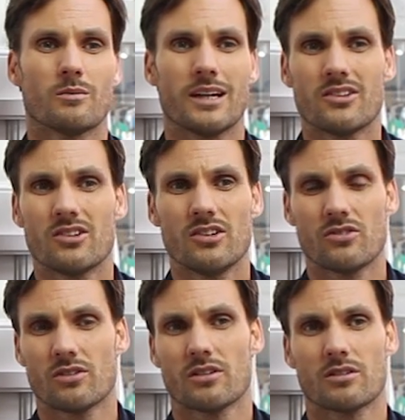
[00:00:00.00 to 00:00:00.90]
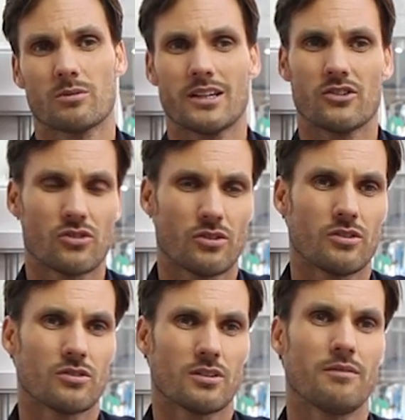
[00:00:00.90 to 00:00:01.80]
and white t-shirts, white
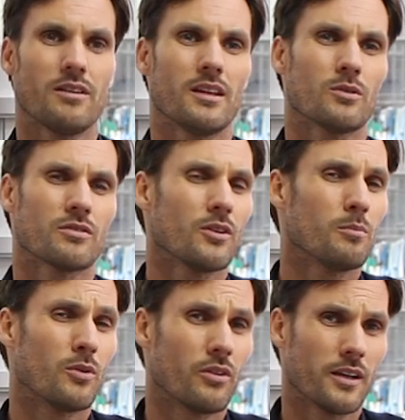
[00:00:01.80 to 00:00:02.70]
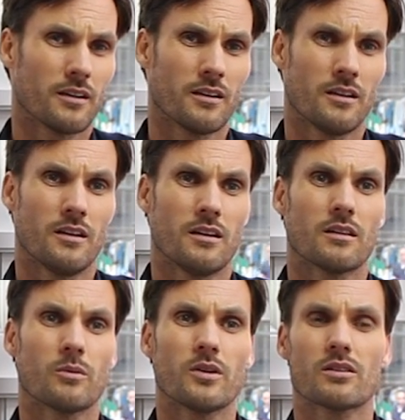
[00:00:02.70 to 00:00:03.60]
shirts. Everything was very boring.
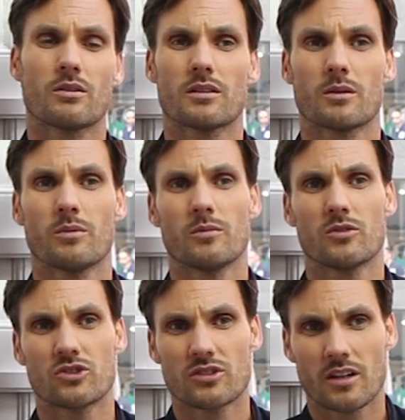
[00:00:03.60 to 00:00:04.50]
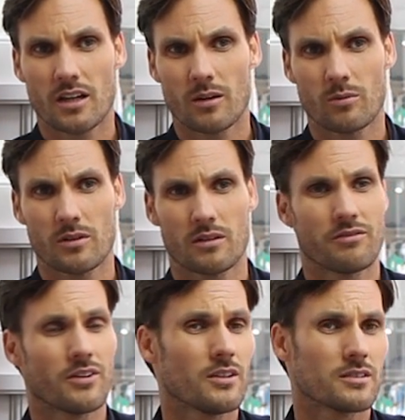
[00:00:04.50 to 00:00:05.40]
So we thought that we would start out with a
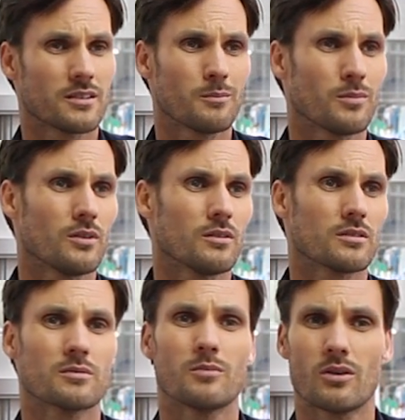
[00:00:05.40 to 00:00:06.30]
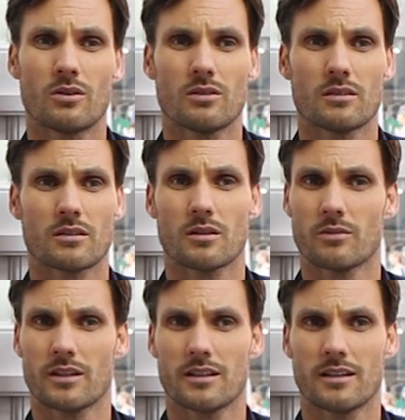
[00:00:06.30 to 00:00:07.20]
very simple, small
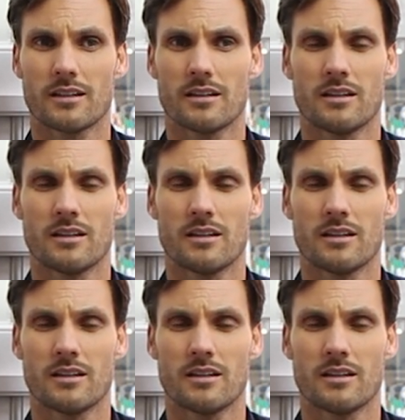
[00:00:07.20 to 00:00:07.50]
clothing line